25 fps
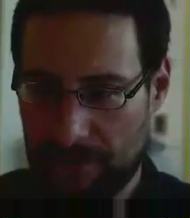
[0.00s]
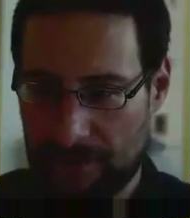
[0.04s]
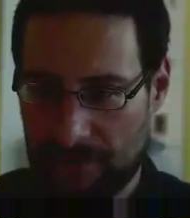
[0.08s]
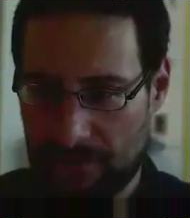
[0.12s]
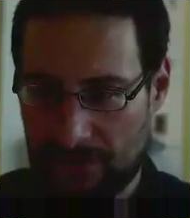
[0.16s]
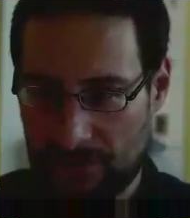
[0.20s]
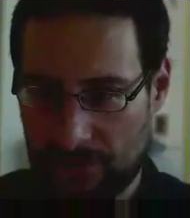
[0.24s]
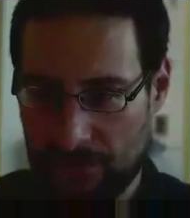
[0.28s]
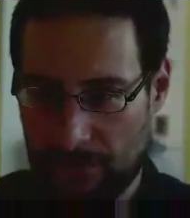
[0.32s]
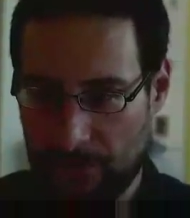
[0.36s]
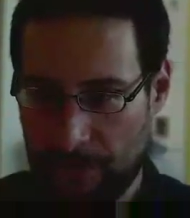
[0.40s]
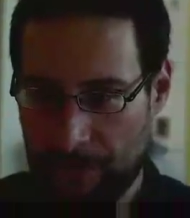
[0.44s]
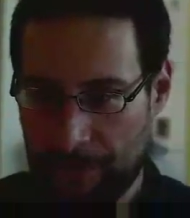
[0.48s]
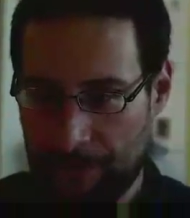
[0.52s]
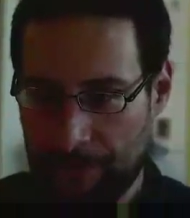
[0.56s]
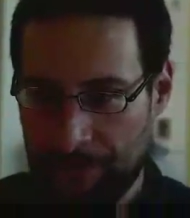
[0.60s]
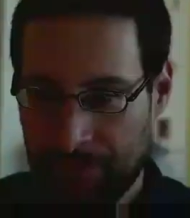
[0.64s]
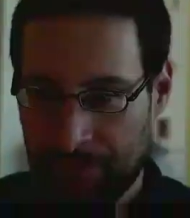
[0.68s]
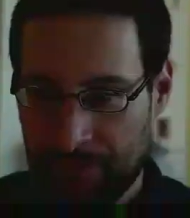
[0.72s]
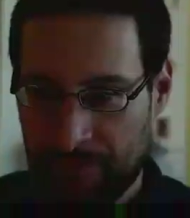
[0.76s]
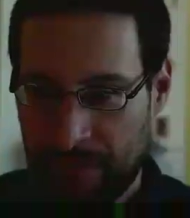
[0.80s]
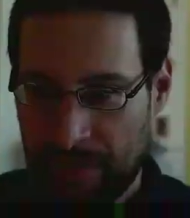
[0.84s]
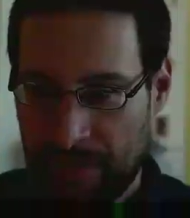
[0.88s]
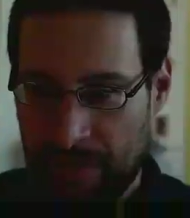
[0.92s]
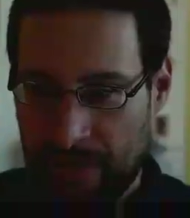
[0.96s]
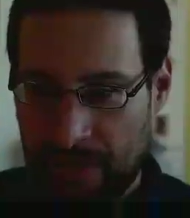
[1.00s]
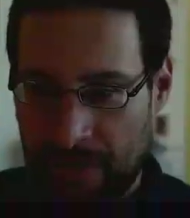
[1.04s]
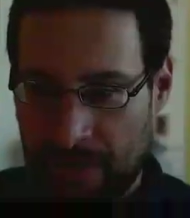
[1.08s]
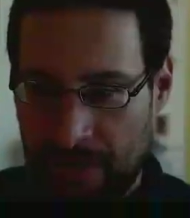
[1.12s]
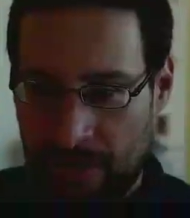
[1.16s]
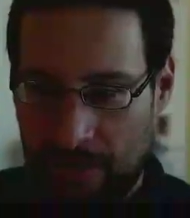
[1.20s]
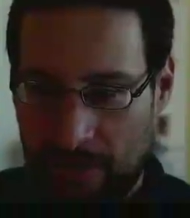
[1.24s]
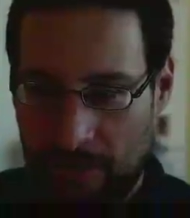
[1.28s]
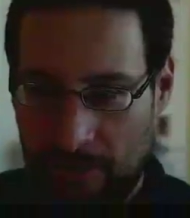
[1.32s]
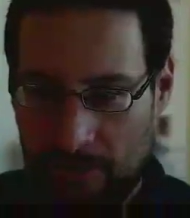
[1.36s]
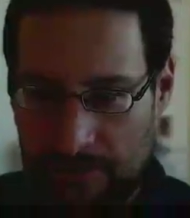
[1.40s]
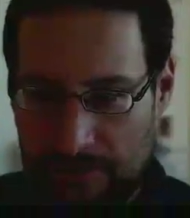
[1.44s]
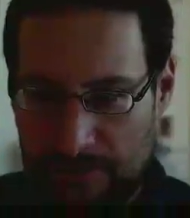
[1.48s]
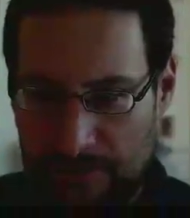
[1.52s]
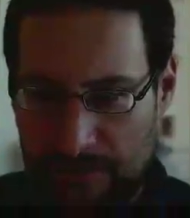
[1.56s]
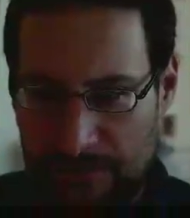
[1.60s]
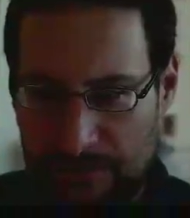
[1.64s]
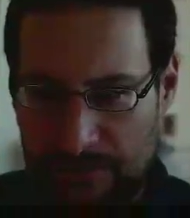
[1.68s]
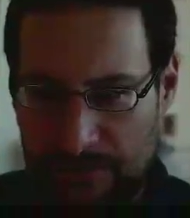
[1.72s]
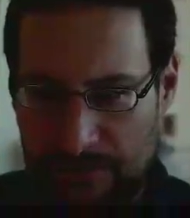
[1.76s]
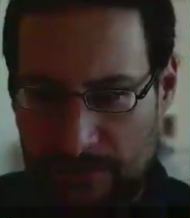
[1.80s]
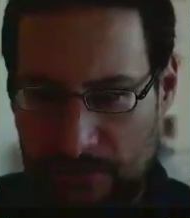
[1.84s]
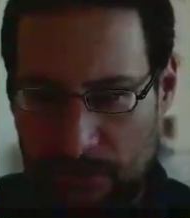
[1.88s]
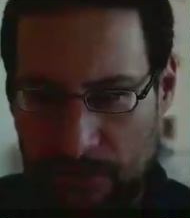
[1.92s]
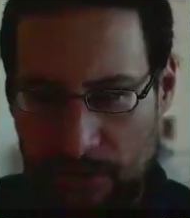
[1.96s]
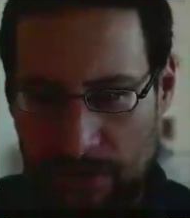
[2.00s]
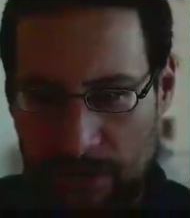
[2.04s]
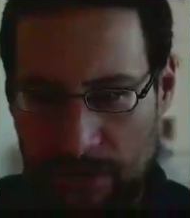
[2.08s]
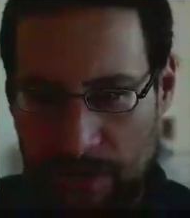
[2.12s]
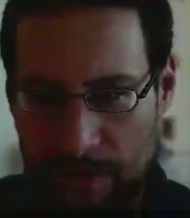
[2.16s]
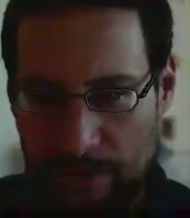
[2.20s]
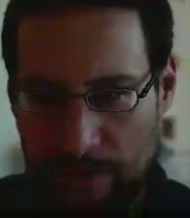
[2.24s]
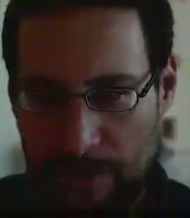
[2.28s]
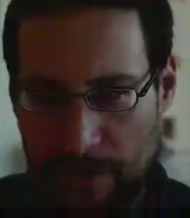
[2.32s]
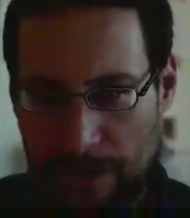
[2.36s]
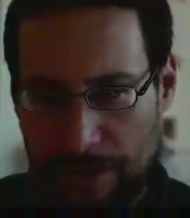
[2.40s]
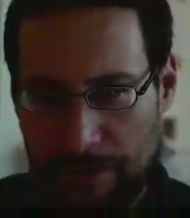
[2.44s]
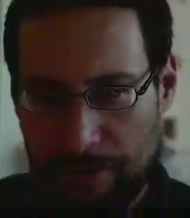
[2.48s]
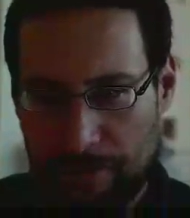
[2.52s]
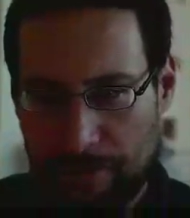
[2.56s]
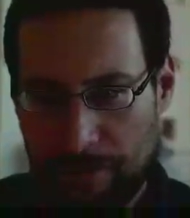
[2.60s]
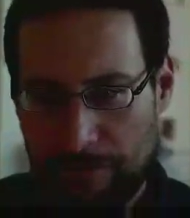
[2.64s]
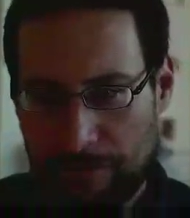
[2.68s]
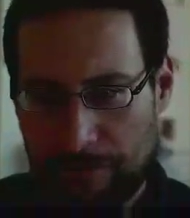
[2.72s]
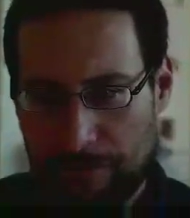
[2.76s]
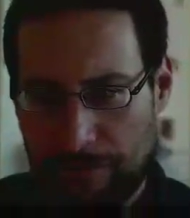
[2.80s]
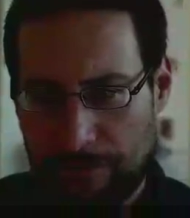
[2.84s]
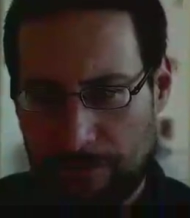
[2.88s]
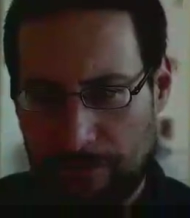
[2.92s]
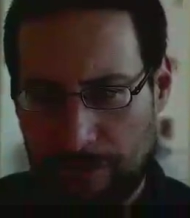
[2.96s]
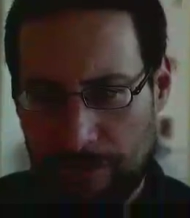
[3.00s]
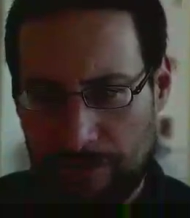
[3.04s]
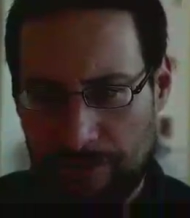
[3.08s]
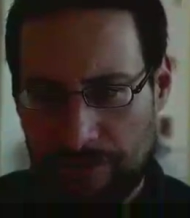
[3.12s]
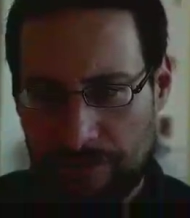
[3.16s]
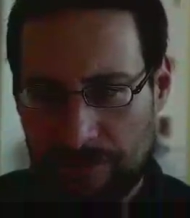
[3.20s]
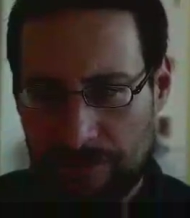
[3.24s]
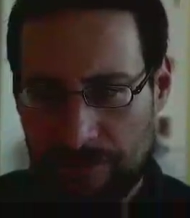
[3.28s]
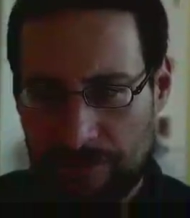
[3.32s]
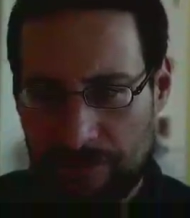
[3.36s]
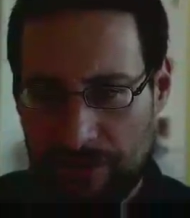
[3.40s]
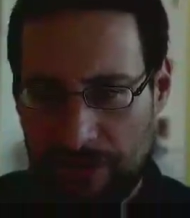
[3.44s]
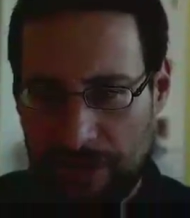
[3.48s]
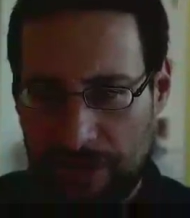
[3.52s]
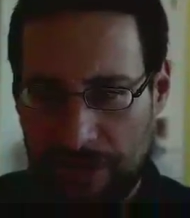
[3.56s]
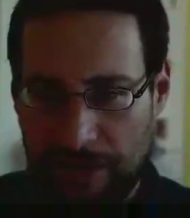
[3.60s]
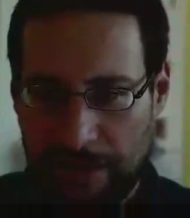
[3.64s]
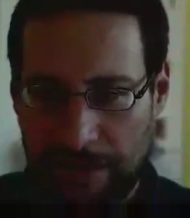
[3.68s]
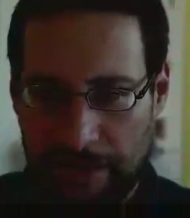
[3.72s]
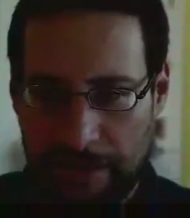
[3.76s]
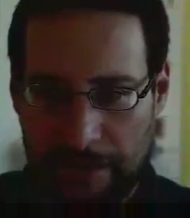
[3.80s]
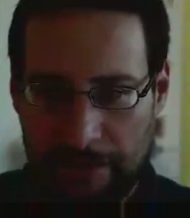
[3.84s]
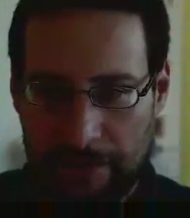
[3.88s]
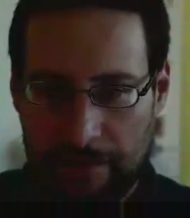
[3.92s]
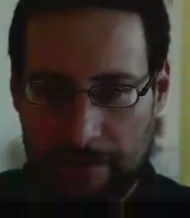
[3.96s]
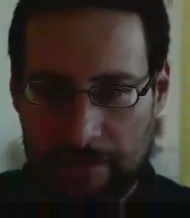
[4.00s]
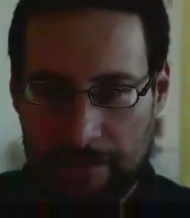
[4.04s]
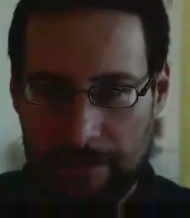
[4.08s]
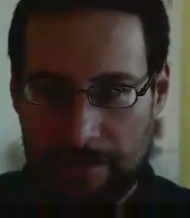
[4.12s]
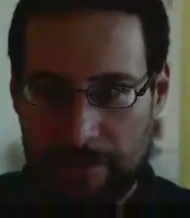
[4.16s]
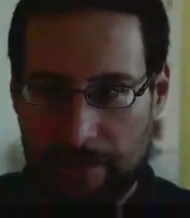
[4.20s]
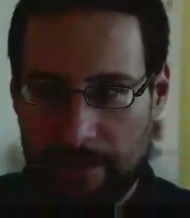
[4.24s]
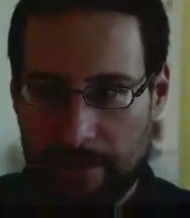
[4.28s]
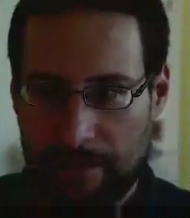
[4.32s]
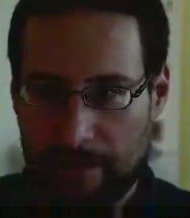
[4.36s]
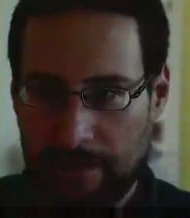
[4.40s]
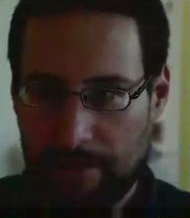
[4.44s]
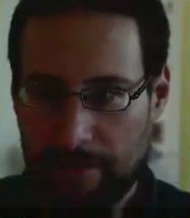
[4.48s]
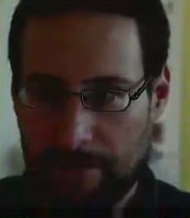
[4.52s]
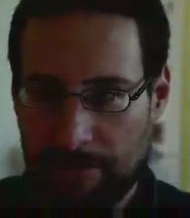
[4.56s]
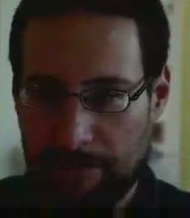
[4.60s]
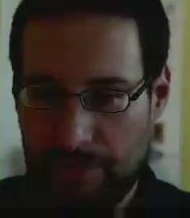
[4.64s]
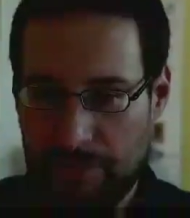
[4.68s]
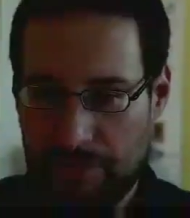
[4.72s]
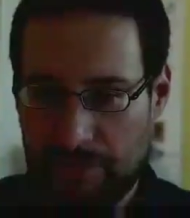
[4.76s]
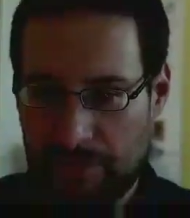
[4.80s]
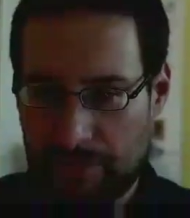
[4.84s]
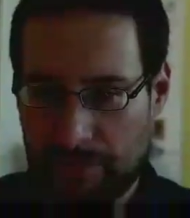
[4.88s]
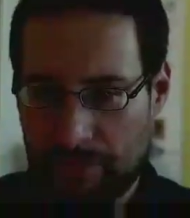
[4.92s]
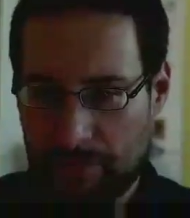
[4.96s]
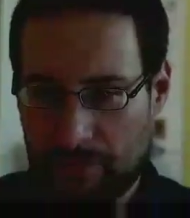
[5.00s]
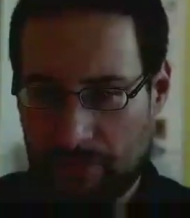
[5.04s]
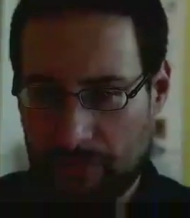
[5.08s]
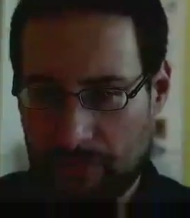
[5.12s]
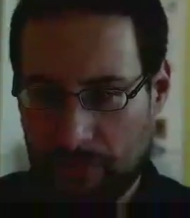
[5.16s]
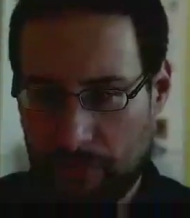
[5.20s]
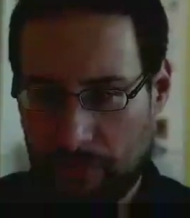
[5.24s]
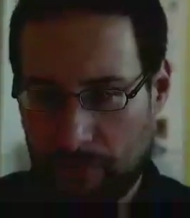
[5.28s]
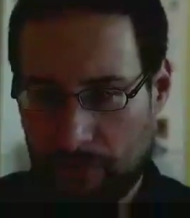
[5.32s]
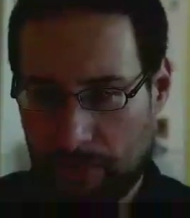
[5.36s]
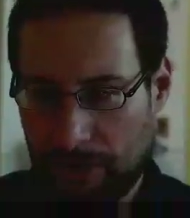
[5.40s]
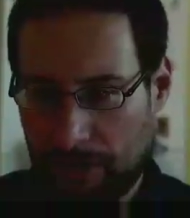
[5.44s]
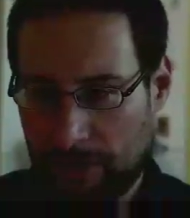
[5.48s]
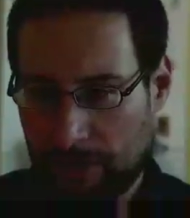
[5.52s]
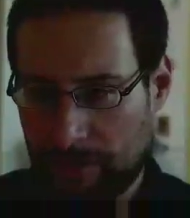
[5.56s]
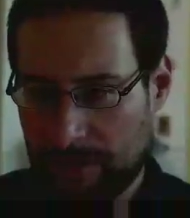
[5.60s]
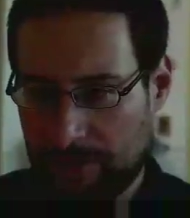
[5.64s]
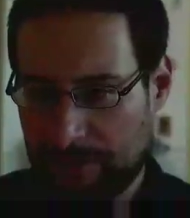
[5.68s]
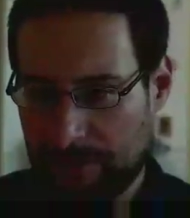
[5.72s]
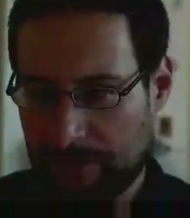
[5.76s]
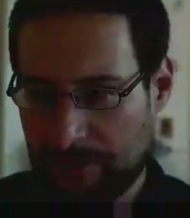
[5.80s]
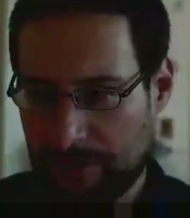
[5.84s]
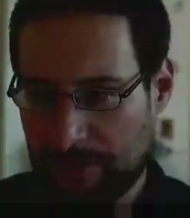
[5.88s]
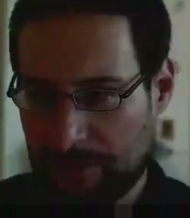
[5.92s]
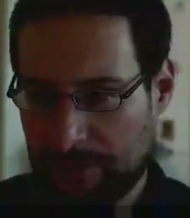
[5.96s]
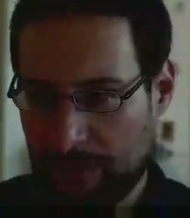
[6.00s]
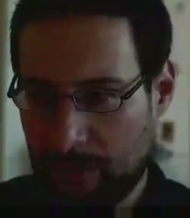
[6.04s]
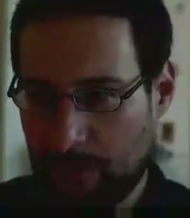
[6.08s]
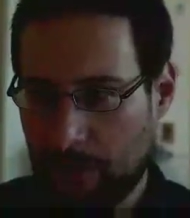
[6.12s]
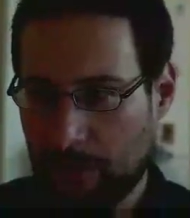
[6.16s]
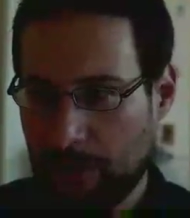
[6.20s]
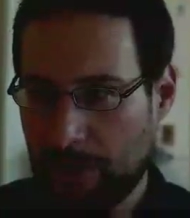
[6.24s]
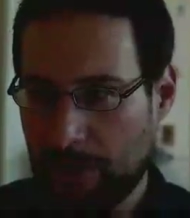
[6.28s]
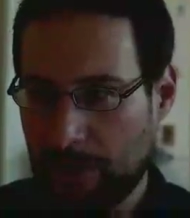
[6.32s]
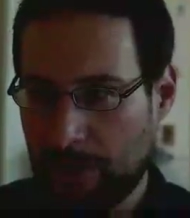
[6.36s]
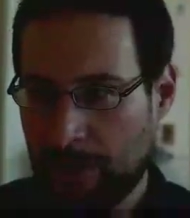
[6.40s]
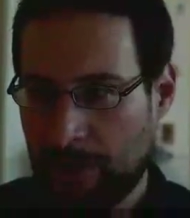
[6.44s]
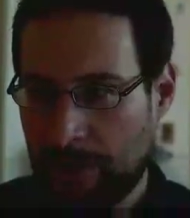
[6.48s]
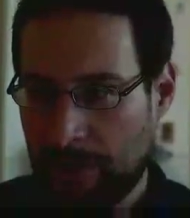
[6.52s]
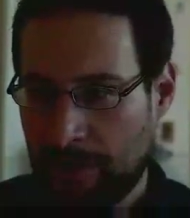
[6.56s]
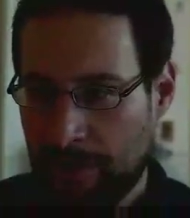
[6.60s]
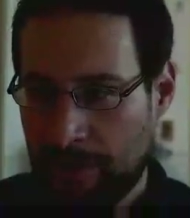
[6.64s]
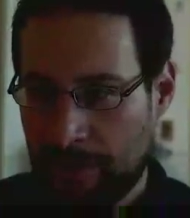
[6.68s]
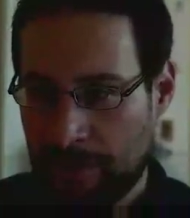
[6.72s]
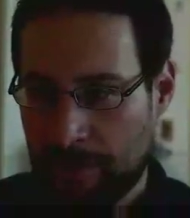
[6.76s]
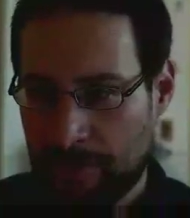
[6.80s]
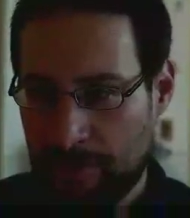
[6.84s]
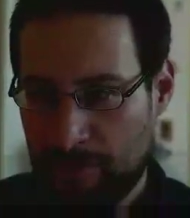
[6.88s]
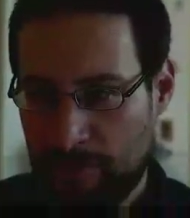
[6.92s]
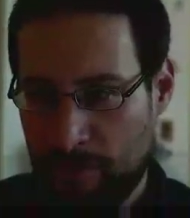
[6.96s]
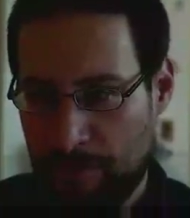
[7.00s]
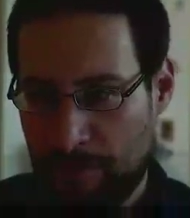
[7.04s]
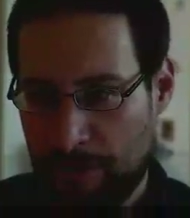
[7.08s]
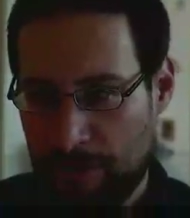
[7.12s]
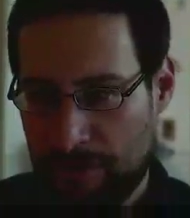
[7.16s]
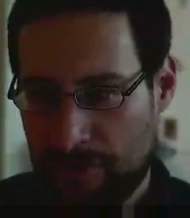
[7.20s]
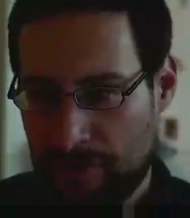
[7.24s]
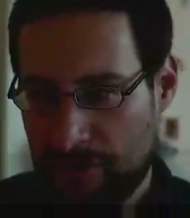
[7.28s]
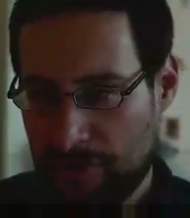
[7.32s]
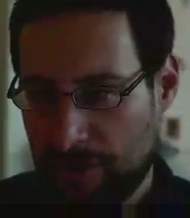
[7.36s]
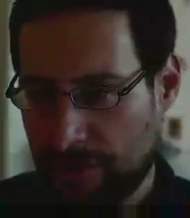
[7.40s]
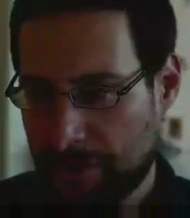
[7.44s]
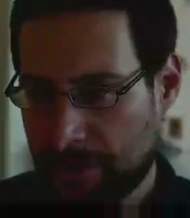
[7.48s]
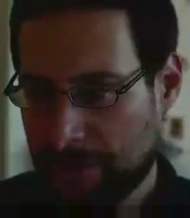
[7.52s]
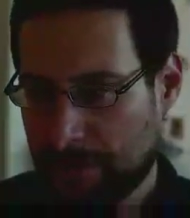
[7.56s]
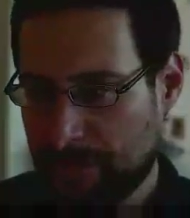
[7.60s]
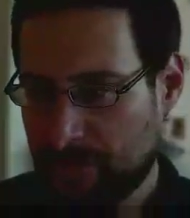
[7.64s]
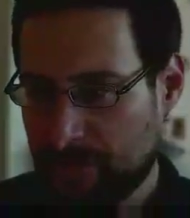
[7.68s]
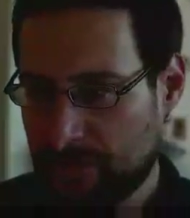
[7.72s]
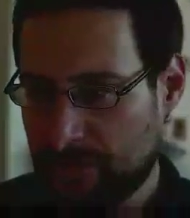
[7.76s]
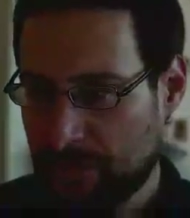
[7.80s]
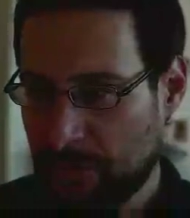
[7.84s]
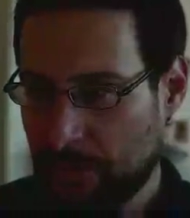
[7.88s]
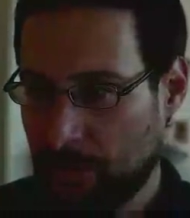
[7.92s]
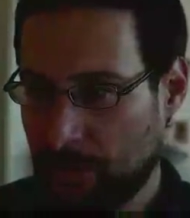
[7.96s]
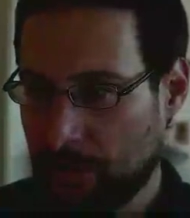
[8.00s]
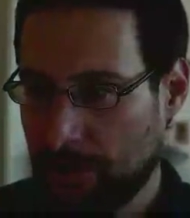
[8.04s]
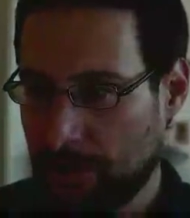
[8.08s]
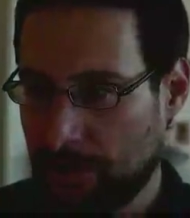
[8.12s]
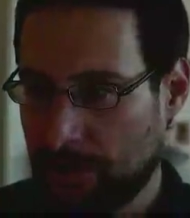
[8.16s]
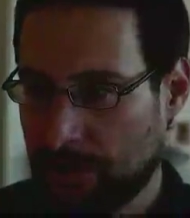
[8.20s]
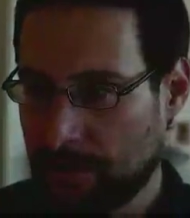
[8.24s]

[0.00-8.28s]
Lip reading: So on the smaller binary front, yeah, bzip2 a little bit smaller, GNU-PG a little bit smaller,